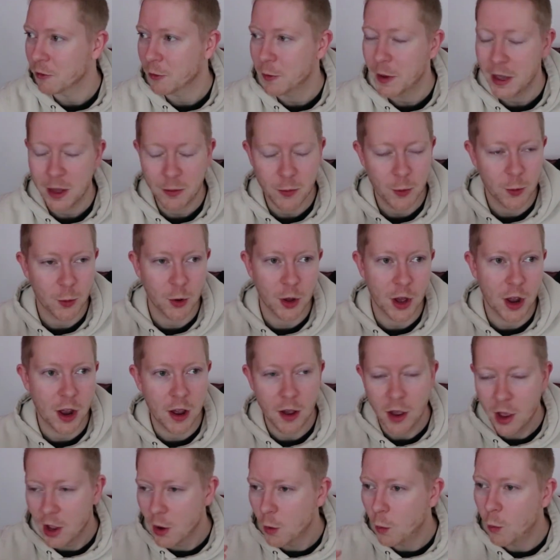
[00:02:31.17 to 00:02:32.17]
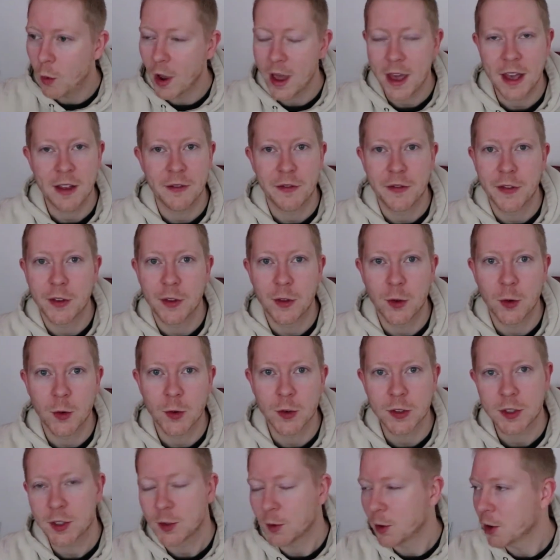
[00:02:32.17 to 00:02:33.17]
with people like waiting for
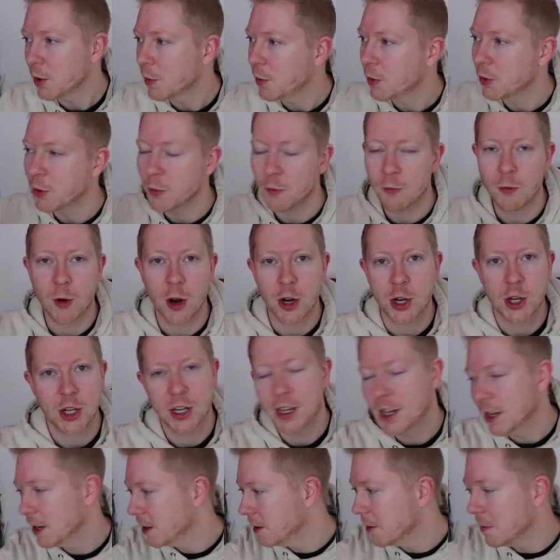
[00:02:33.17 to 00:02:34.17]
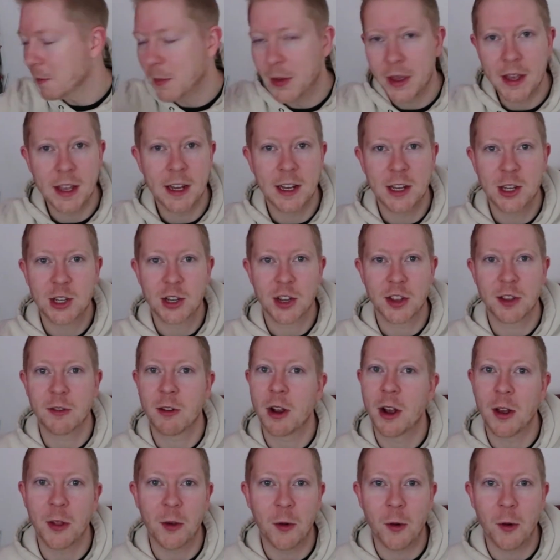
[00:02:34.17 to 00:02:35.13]
doors to open and rushing in and beating each other out of